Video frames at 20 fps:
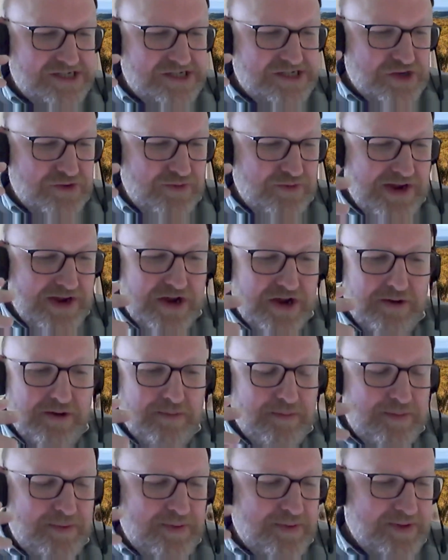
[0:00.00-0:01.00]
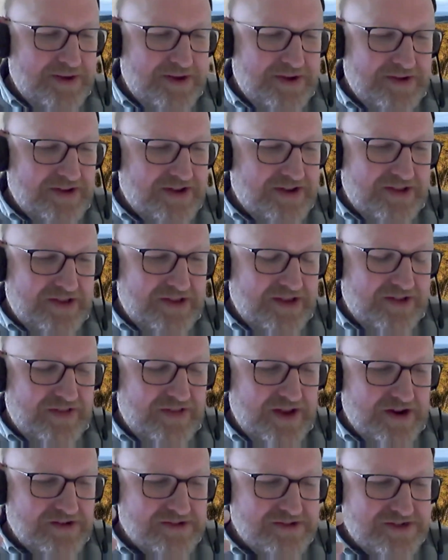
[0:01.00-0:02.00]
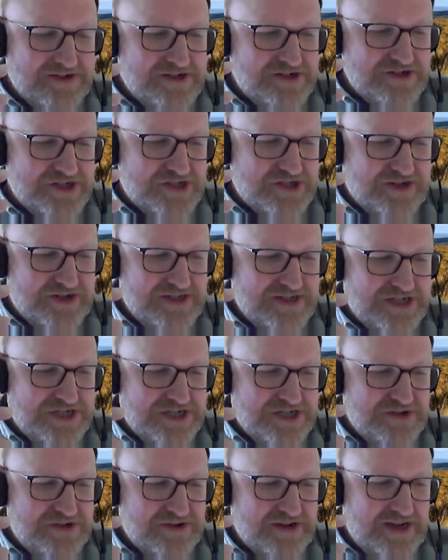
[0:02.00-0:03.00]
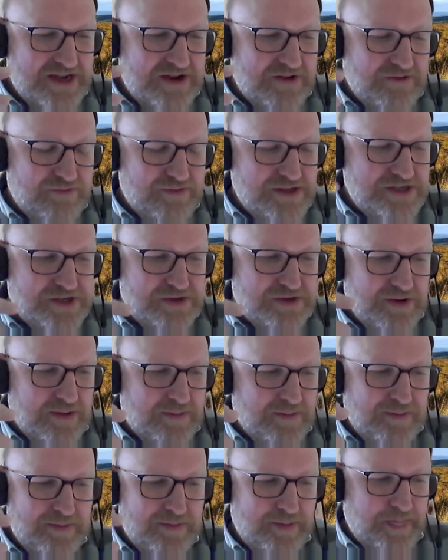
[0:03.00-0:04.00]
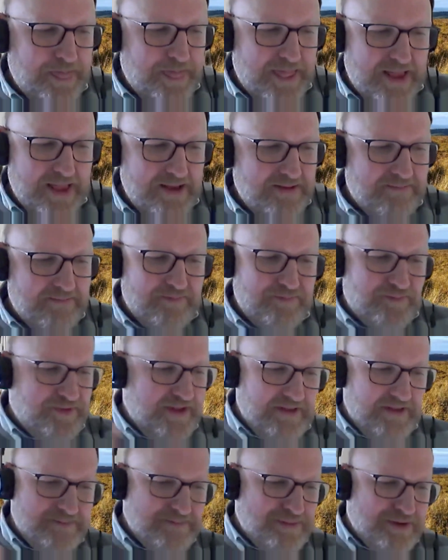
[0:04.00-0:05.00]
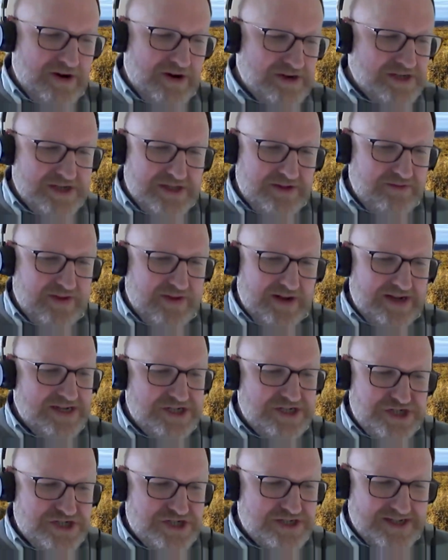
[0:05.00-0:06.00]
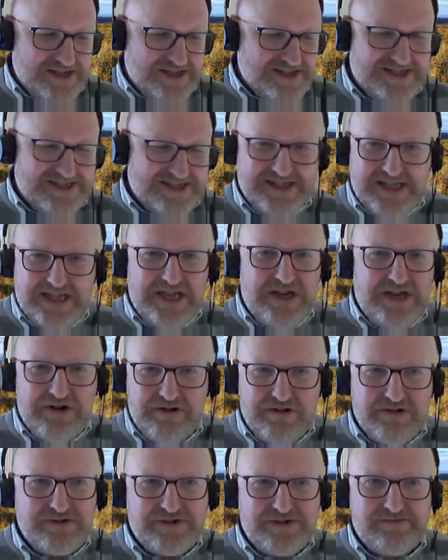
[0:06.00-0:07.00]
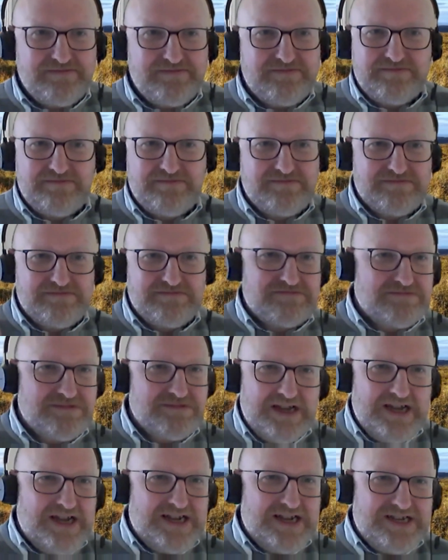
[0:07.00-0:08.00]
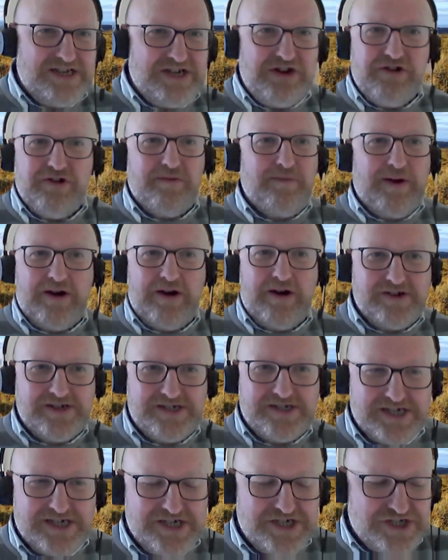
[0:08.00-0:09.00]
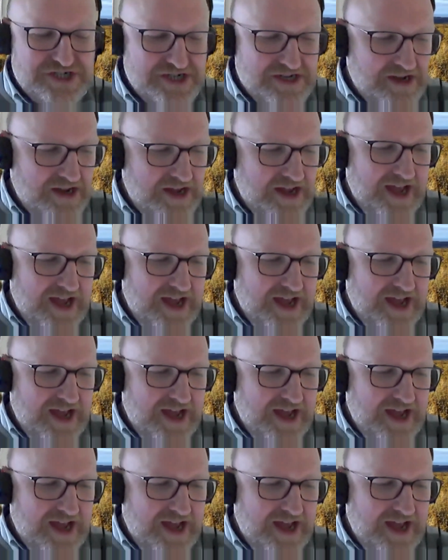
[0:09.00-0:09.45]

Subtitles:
doing up, you know, you think under the Just Transition, okay, if we do up this part of the village that's near a power station,